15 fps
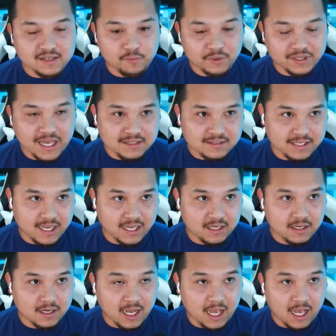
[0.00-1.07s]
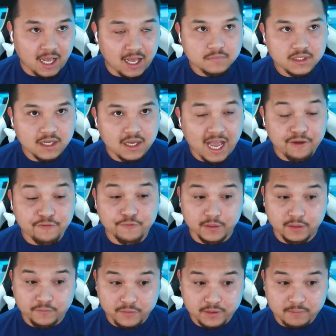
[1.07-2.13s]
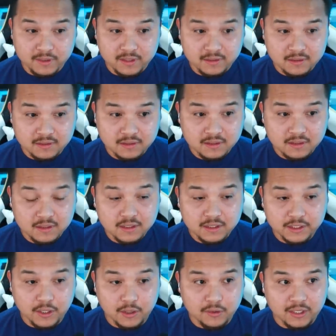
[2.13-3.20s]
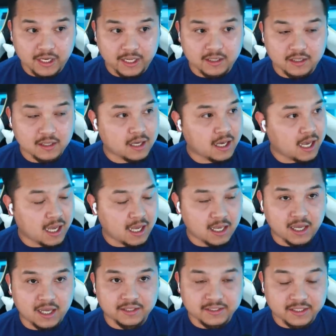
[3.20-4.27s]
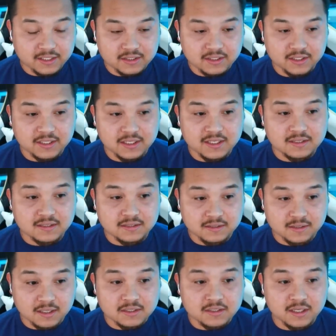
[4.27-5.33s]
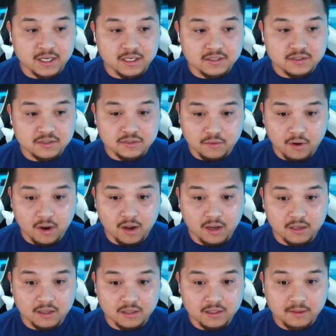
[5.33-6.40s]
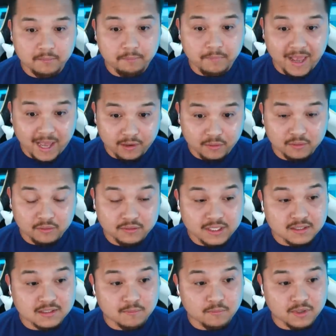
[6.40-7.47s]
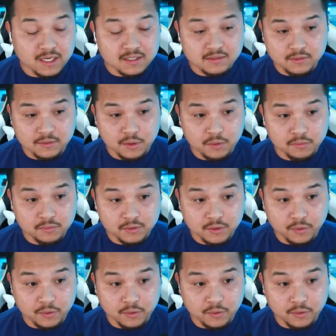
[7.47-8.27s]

with that said, uh, I feel for the mother, you know, like uh, addiction is such a strong battle that someone has to go go